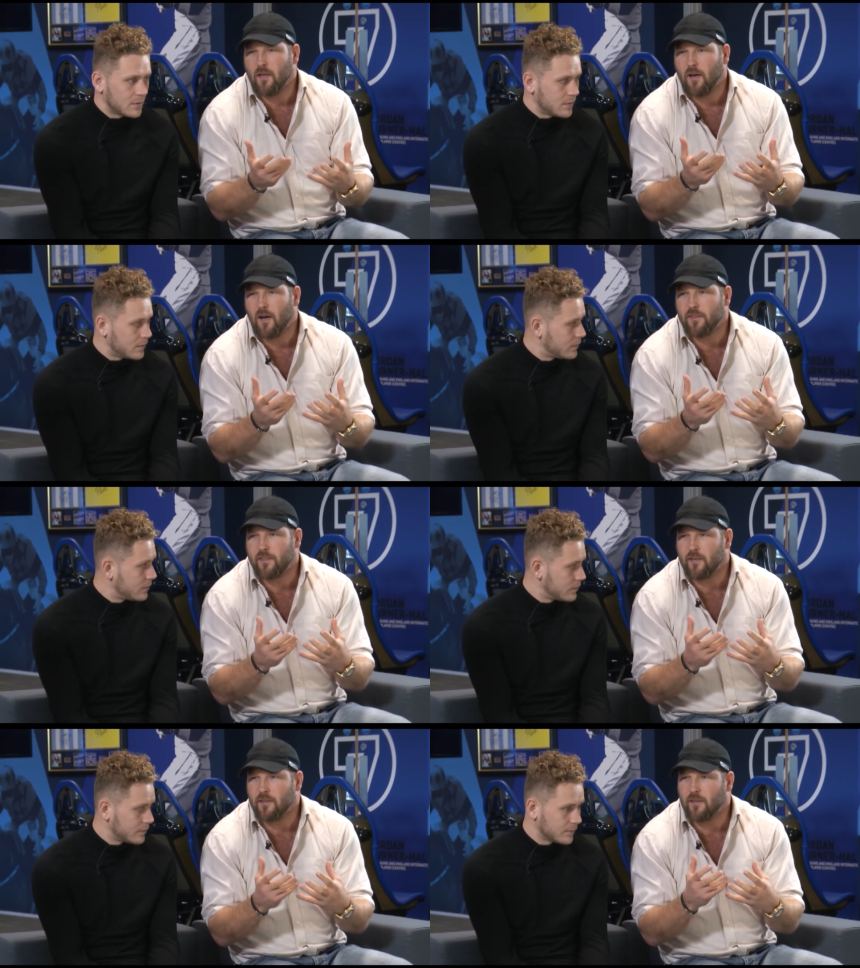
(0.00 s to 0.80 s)
Speaker 1: I
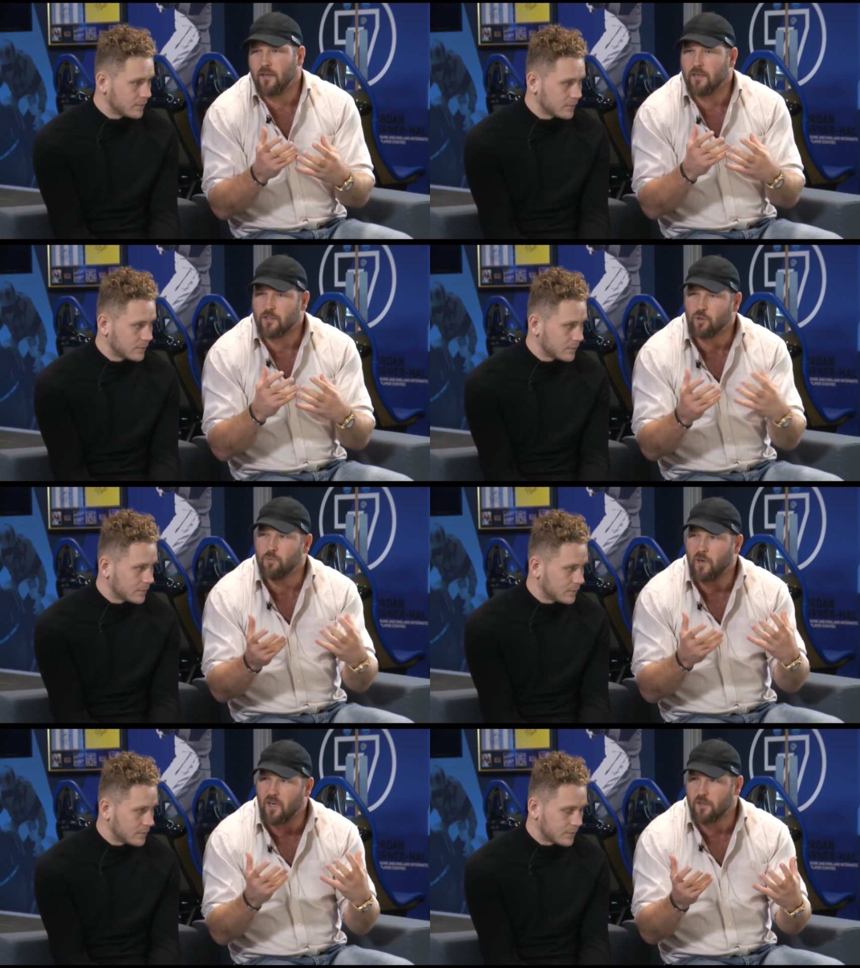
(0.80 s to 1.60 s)
think that it's all
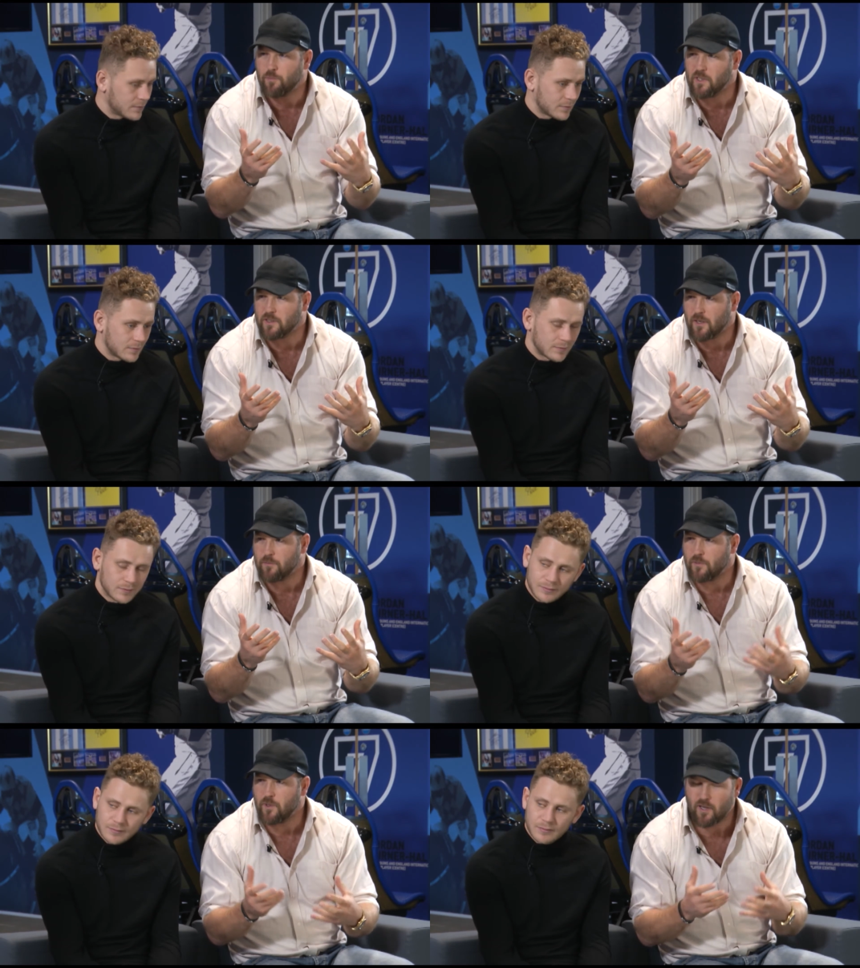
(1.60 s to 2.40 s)
part of the
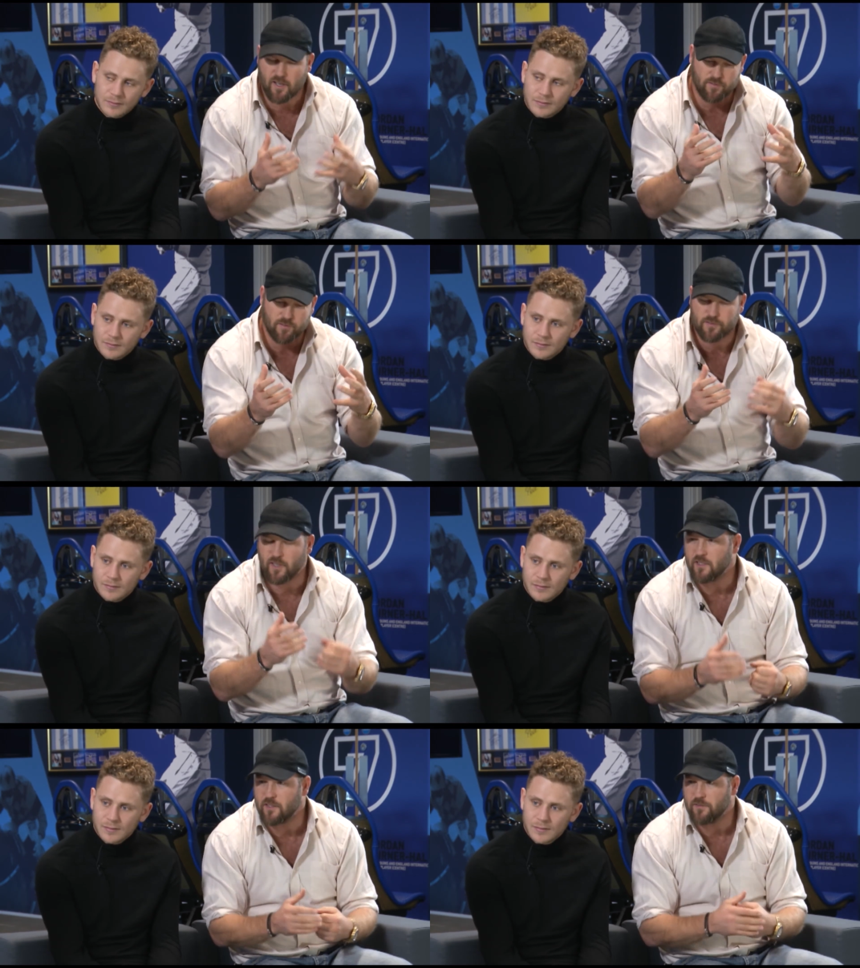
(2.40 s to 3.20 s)
build-up. Mm. You hmm. have them
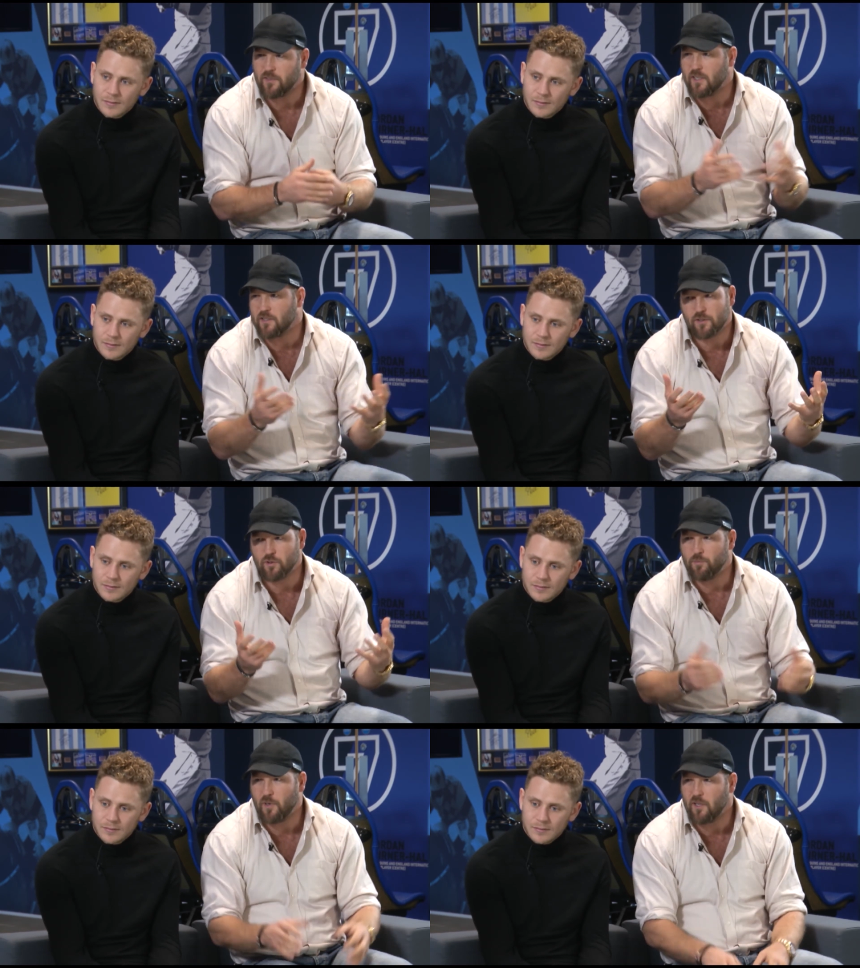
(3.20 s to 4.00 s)
face to face. It's
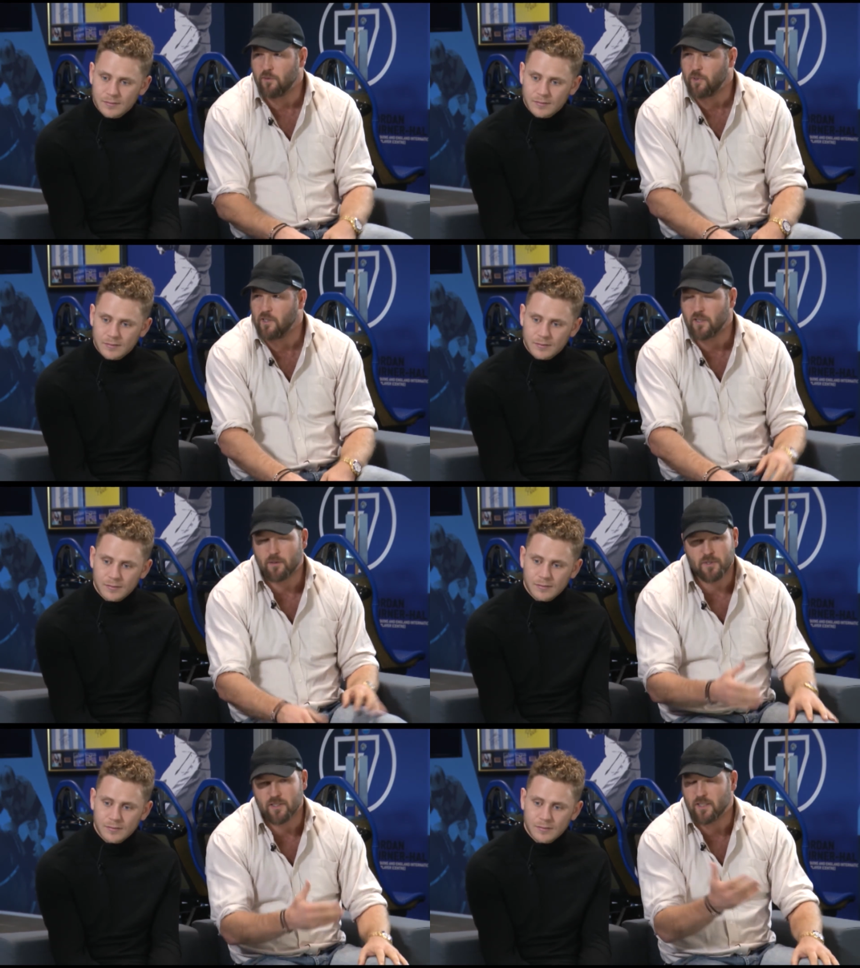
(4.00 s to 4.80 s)
all part of the
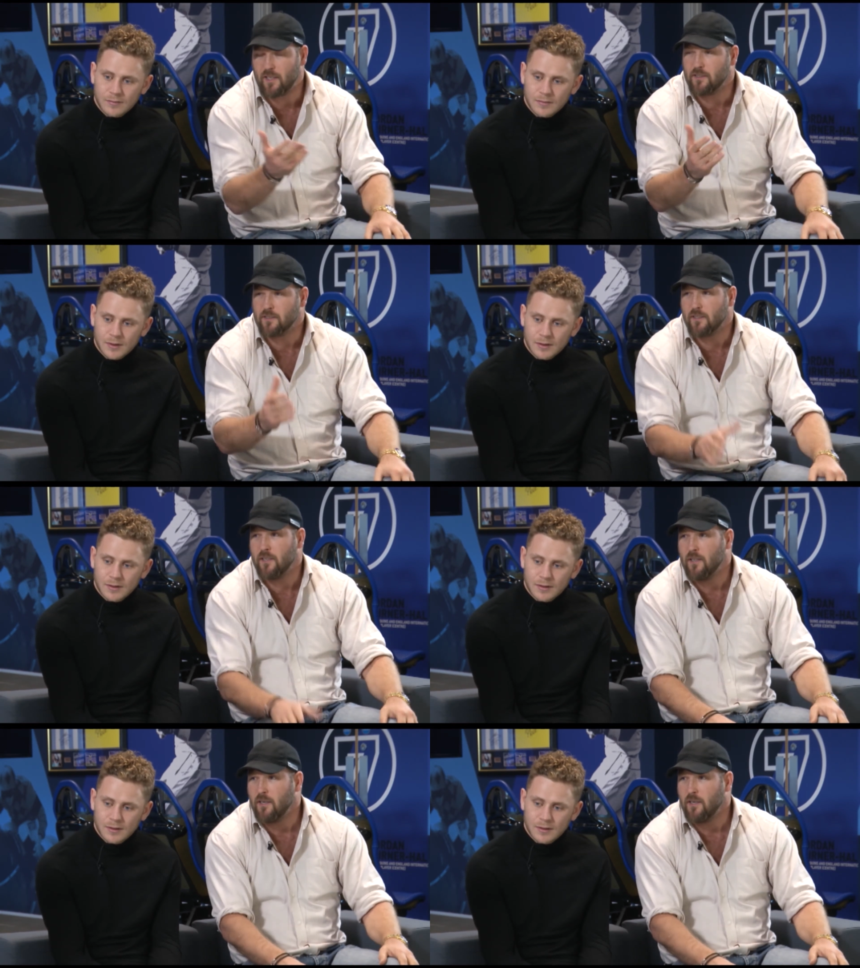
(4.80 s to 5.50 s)
build-up. It sells.